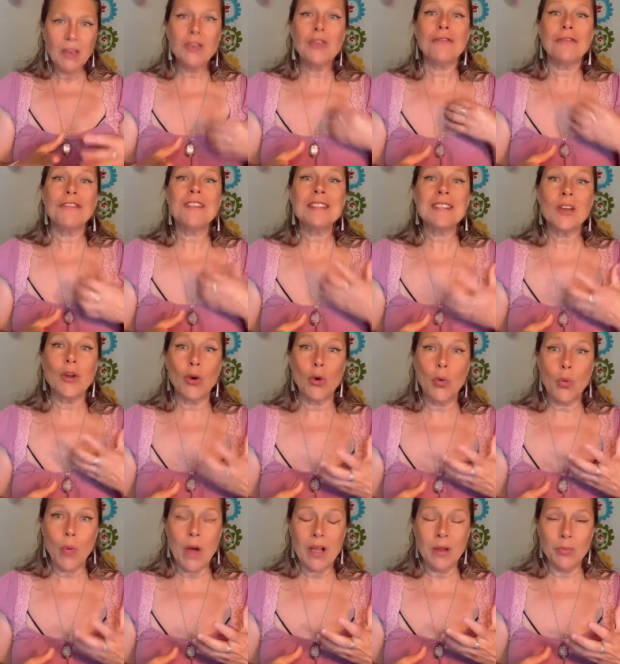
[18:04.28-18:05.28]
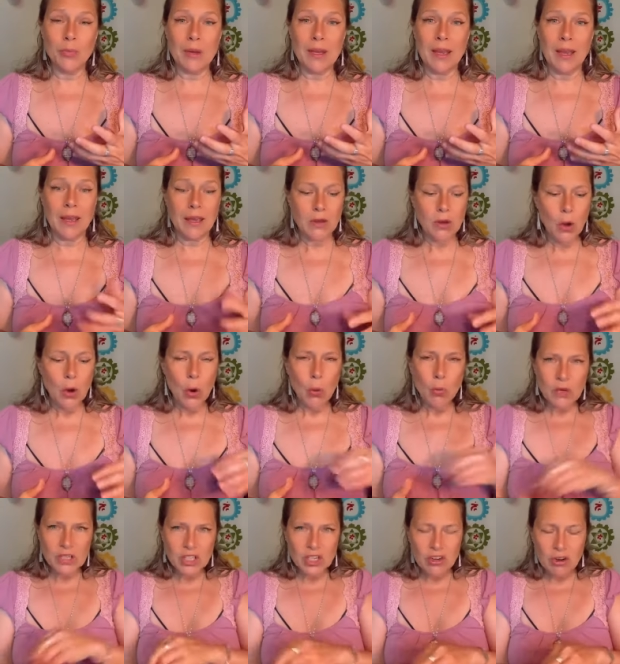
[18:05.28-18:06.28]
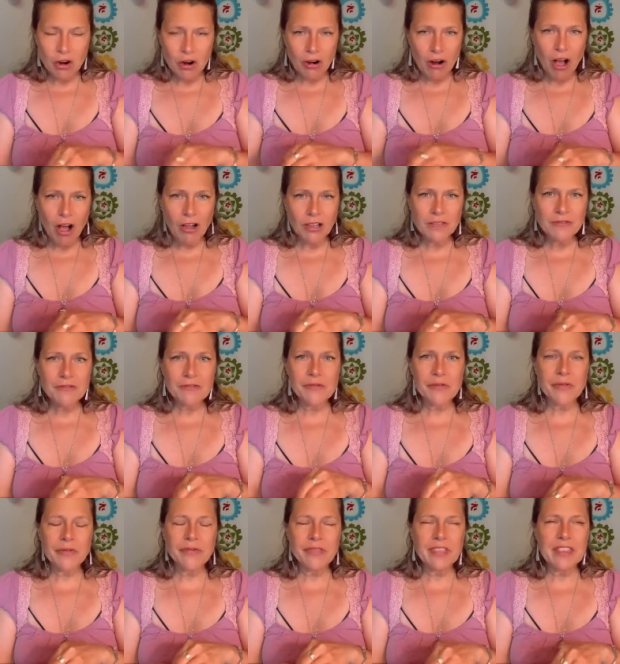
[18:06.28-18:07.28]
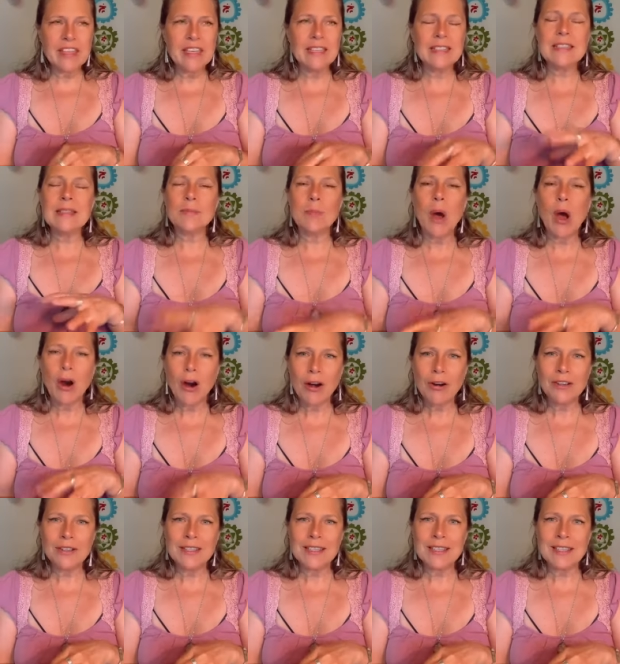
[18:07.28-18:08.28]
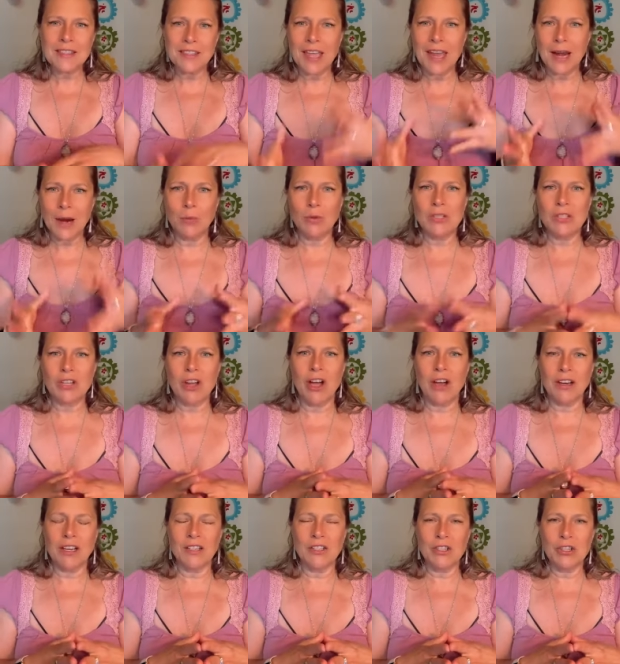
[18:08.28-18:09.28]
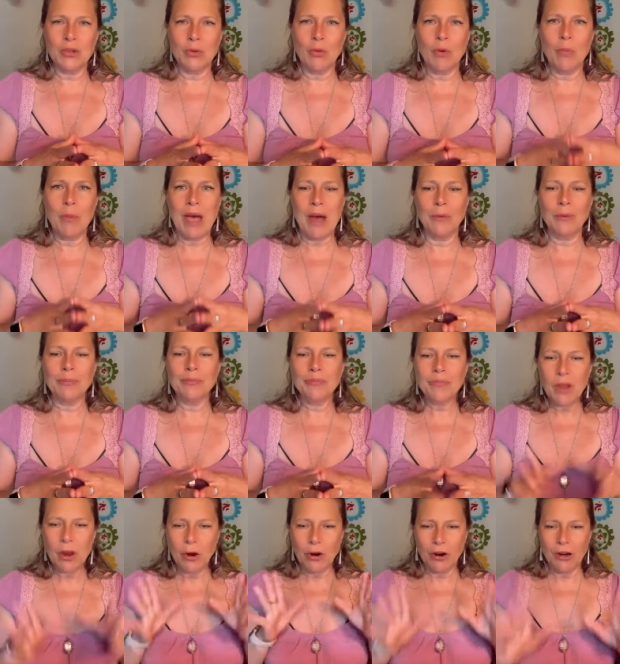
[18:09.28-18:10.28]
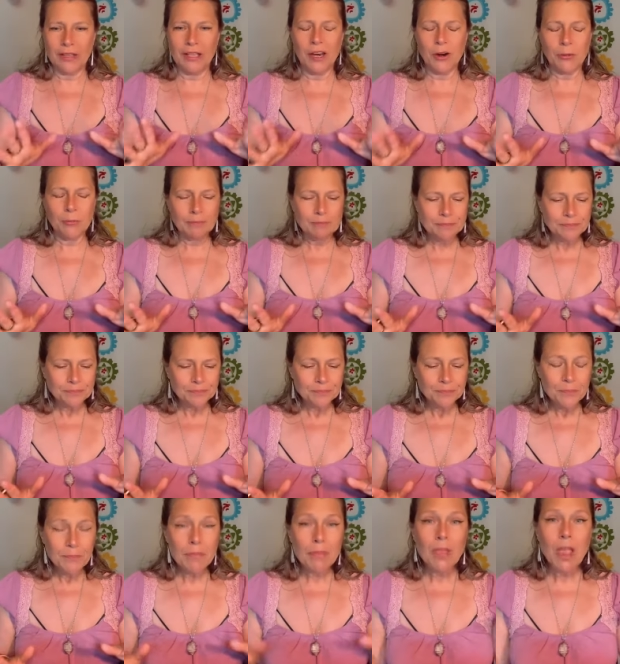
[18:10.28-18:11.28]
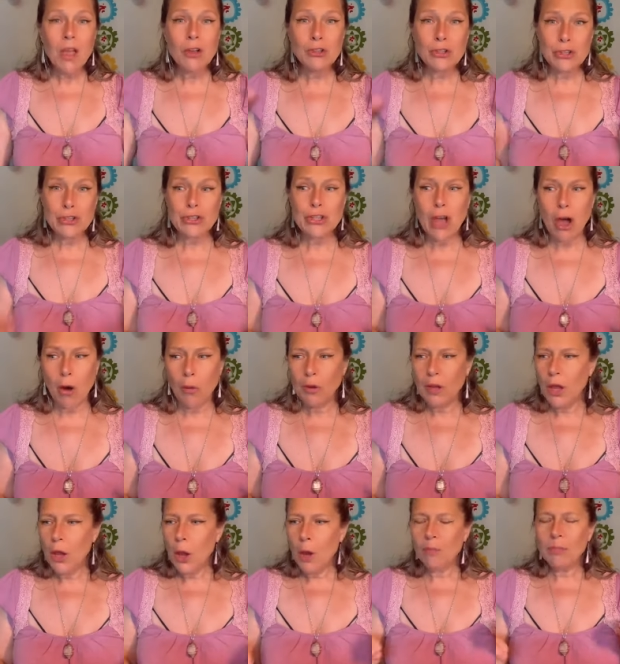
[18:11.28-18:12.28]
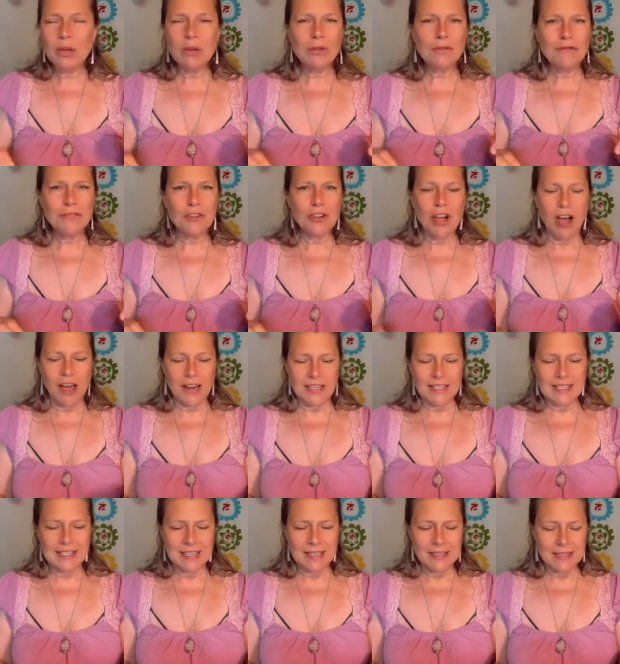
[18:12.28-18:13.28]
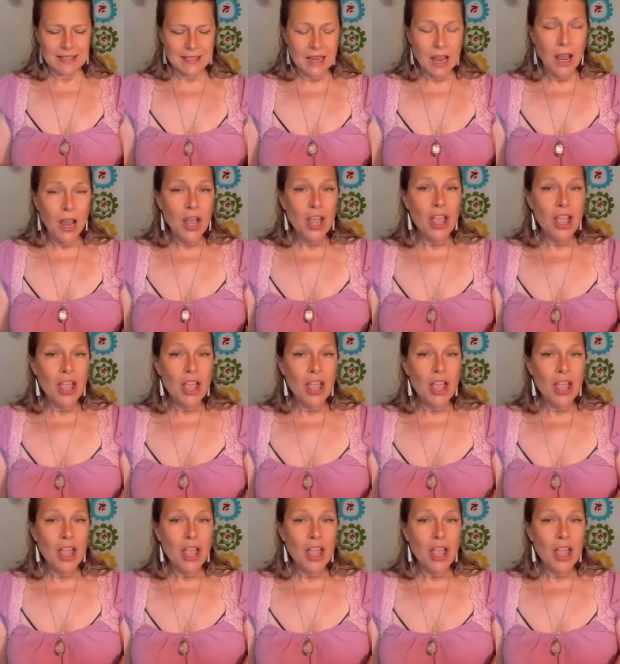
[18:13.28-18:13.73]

your physical well being, which are all of these parts that I was talking to you about earlier. So, beautiful goddesses,